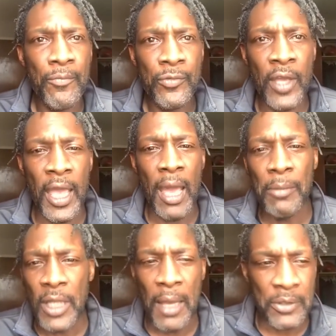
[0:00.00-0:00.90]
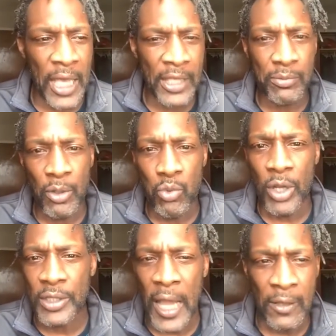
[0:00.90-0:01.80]
The ambulance asked me
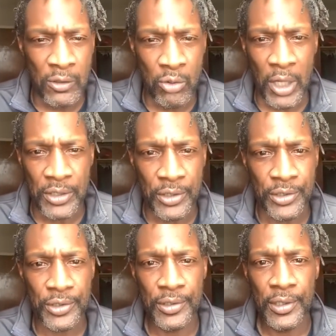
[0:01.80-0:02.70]
one thousand questions.